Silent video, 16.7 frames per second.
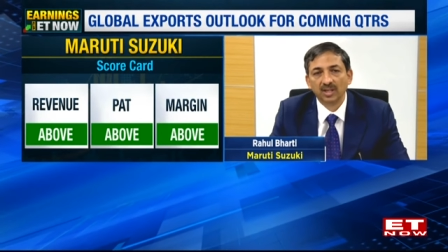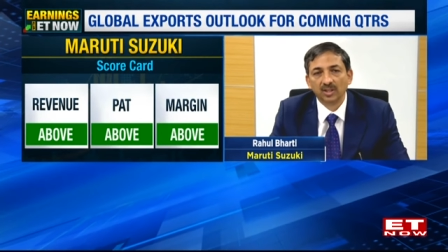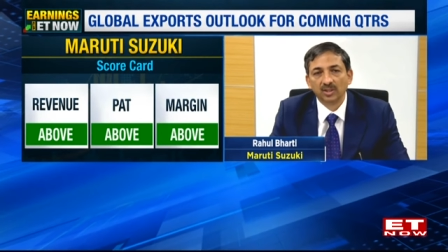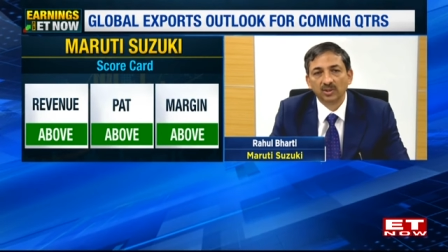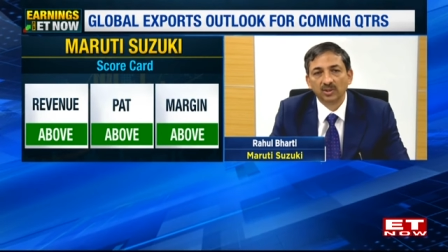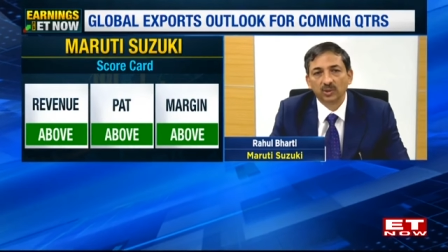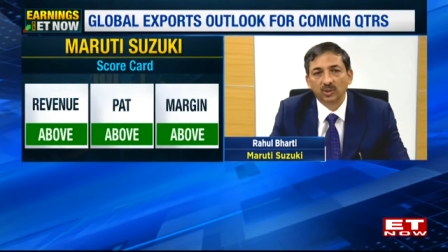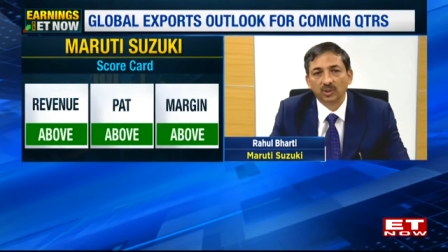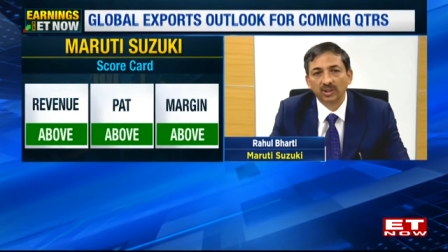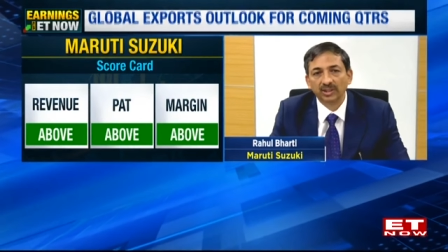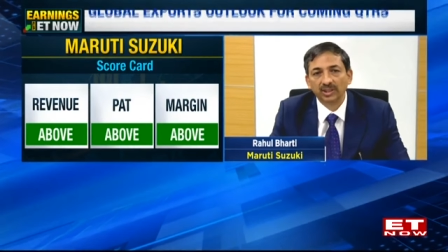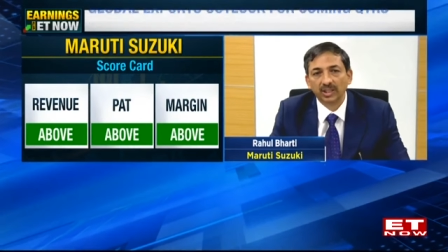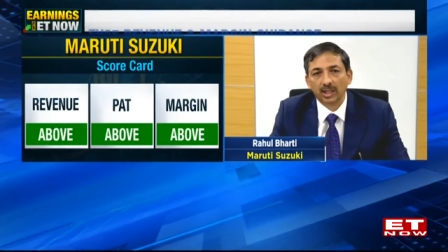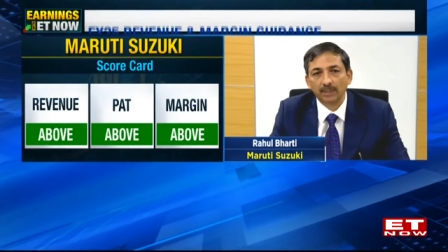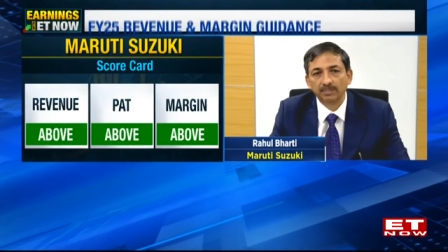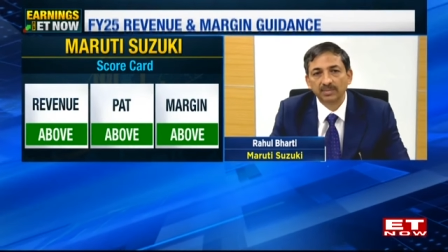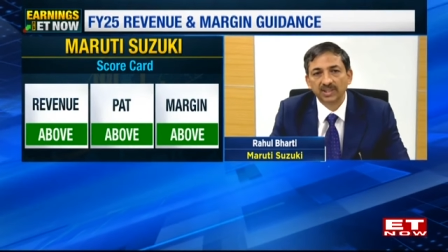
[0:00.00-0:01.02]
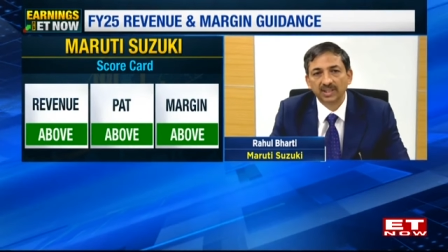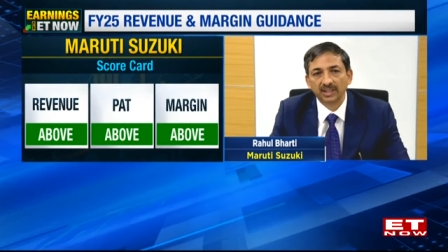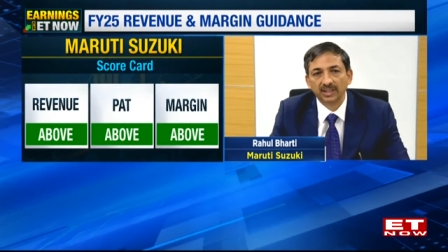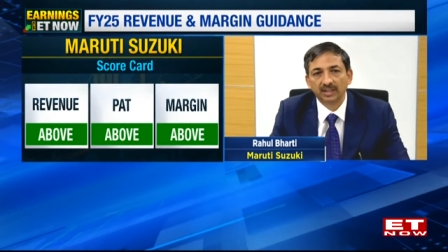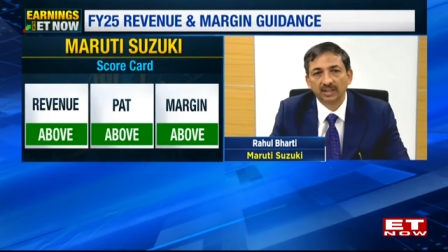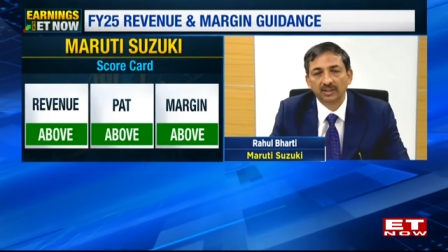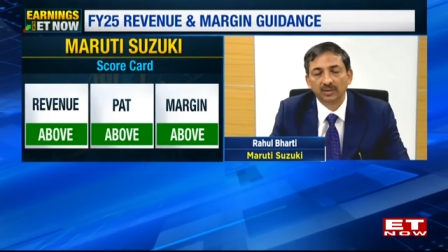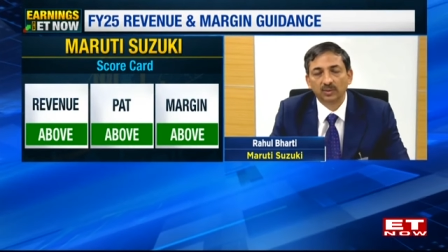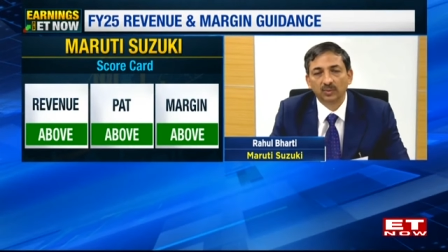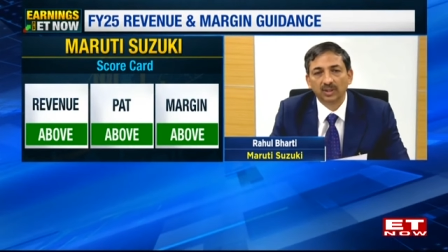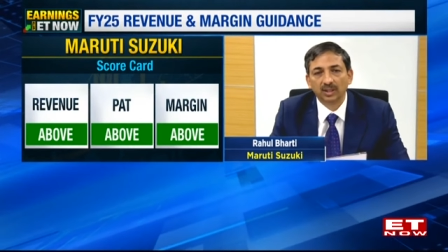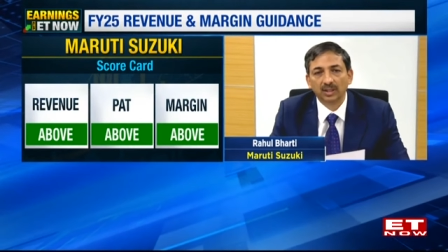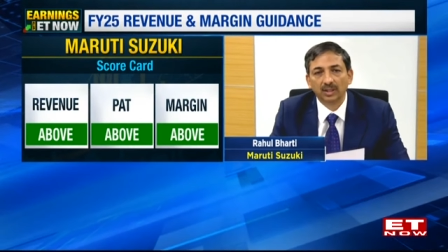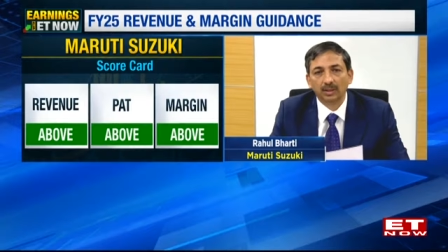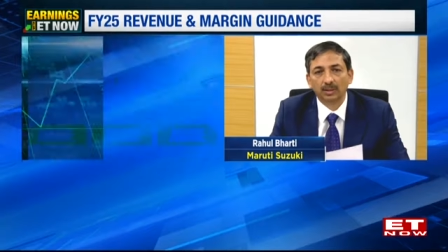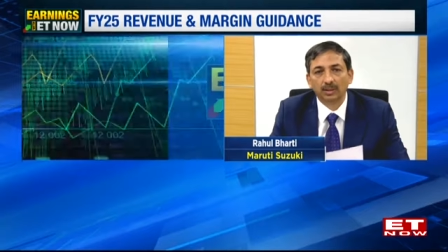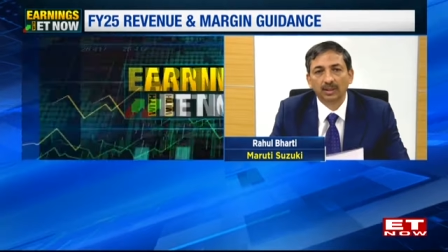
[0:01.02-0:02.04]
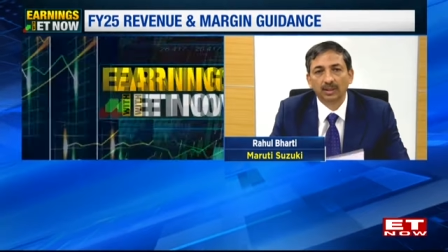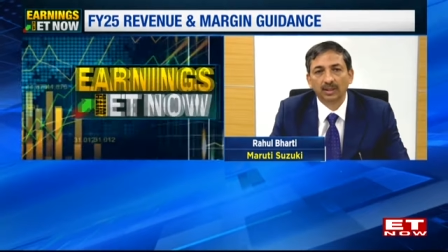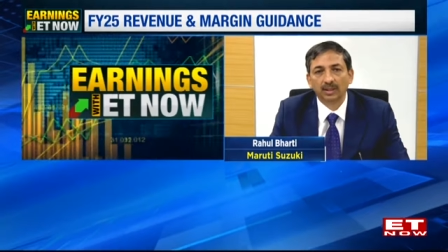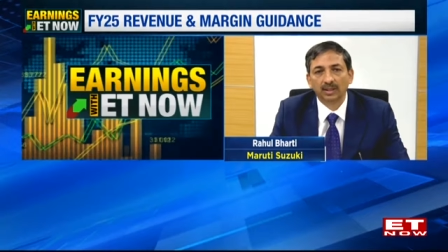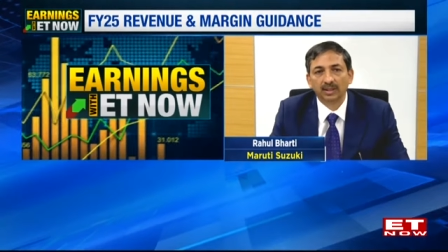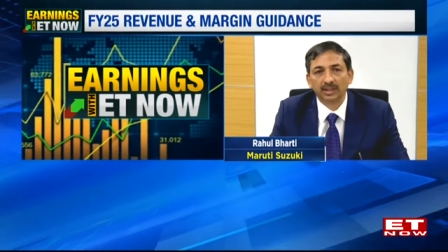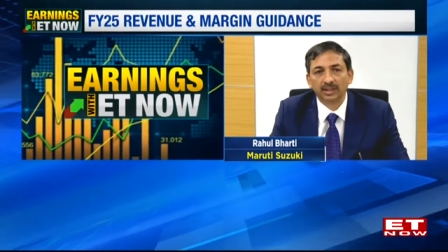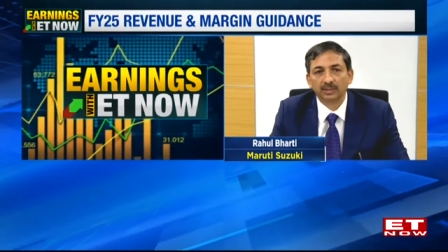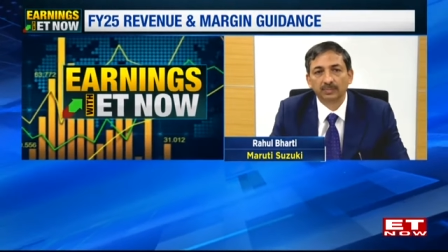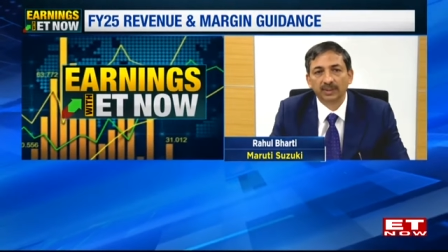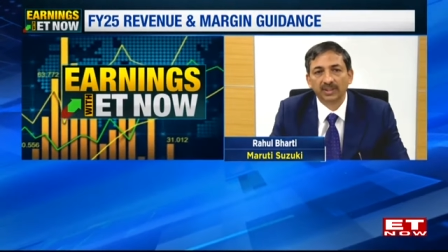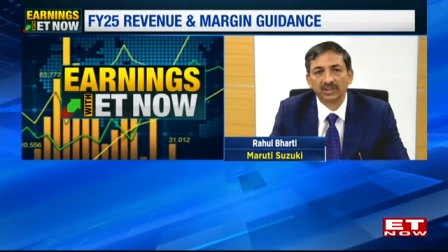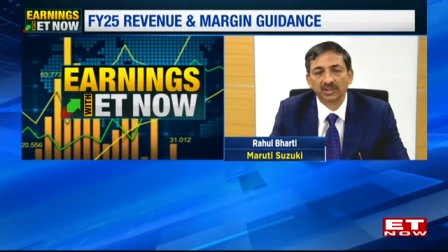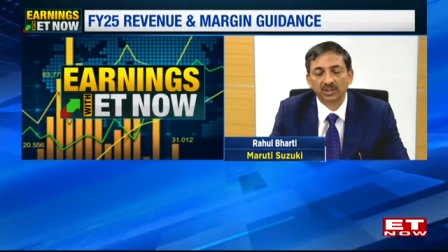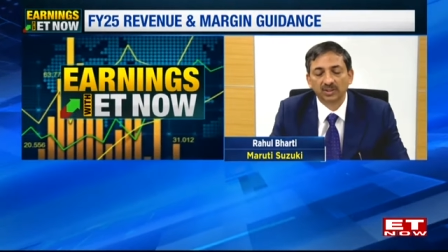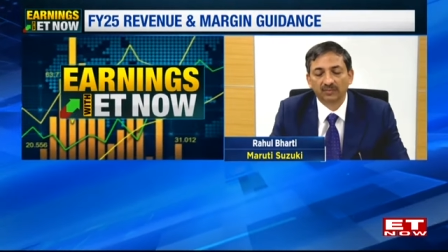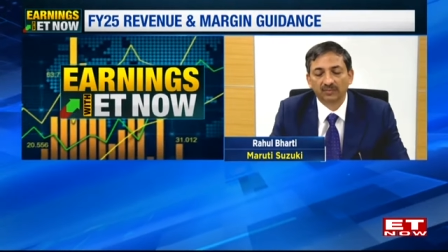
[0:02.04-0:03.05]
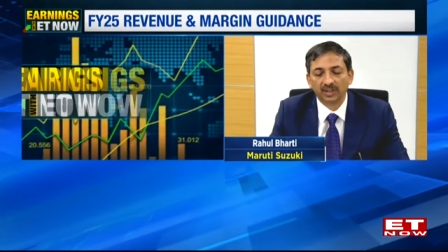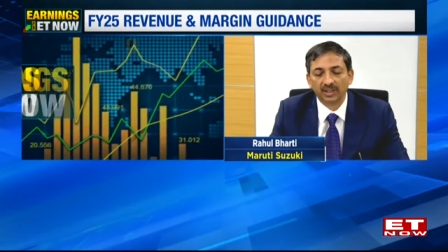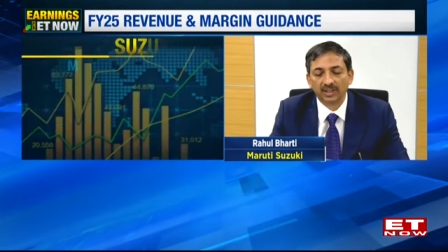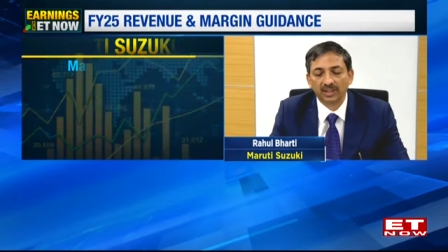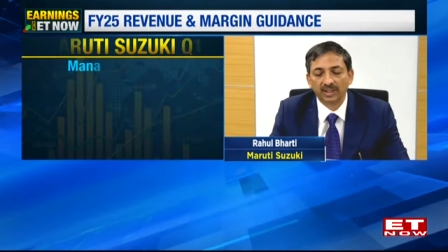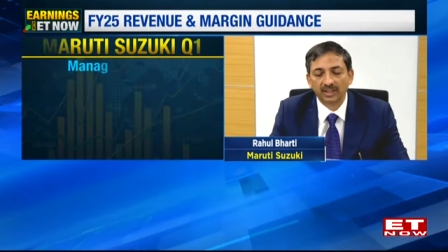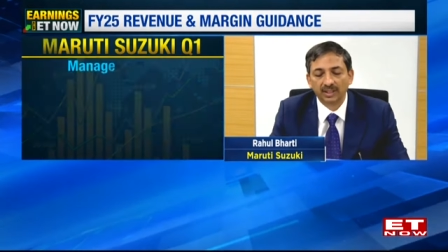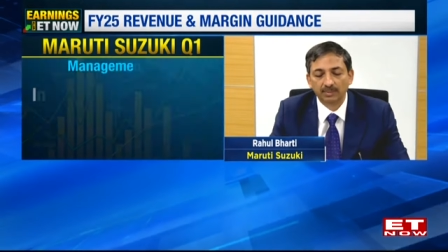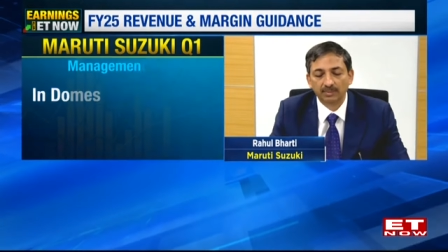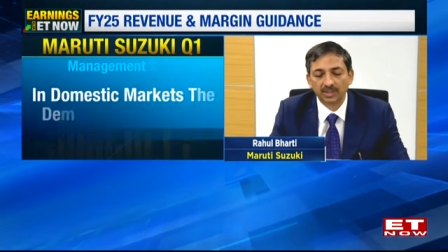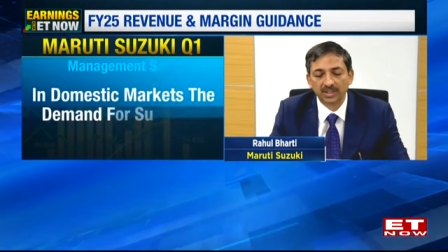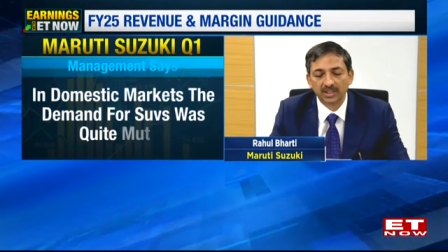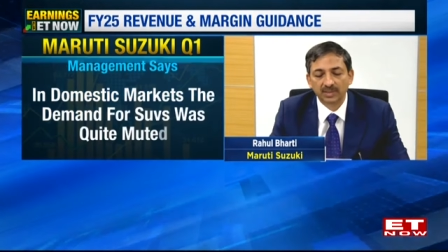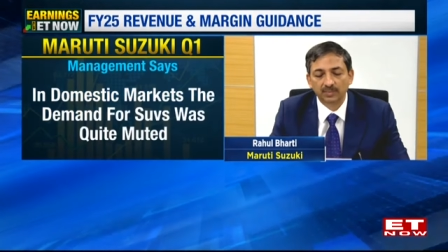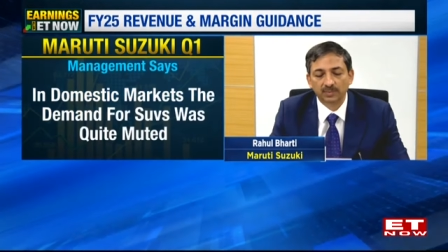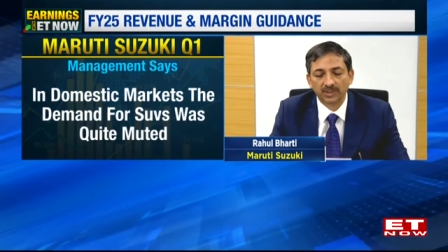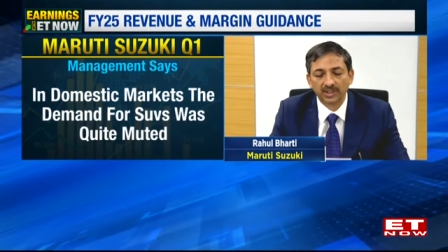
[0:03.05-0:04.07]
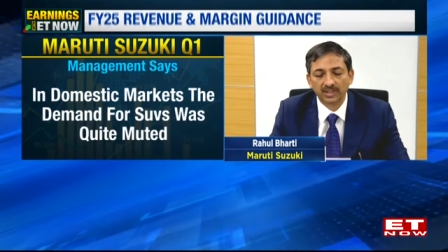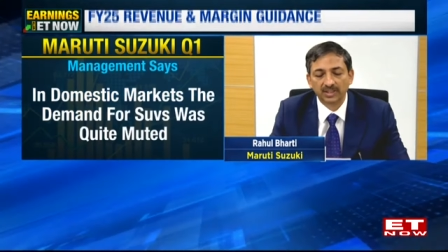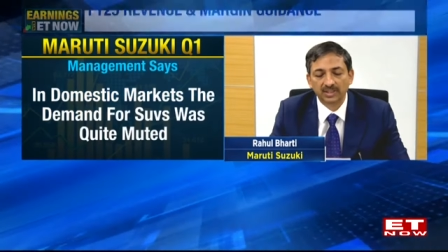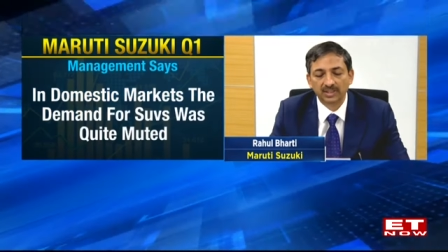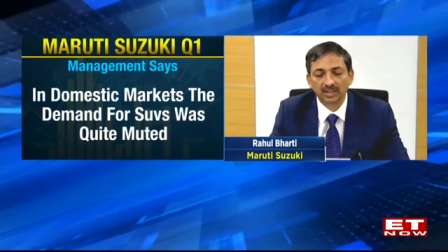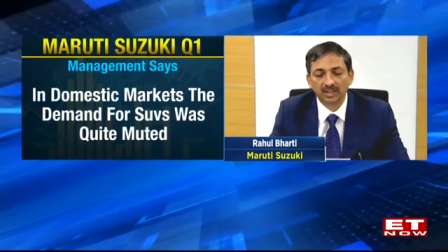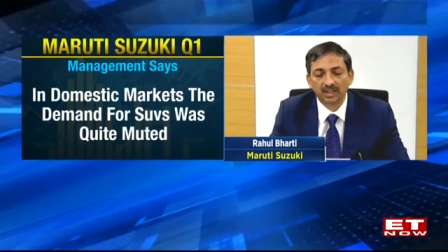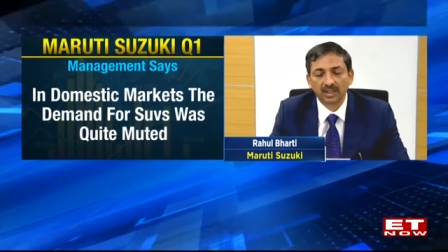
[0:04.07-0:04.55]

So on the upside, a total uh, expansion of 190 basis points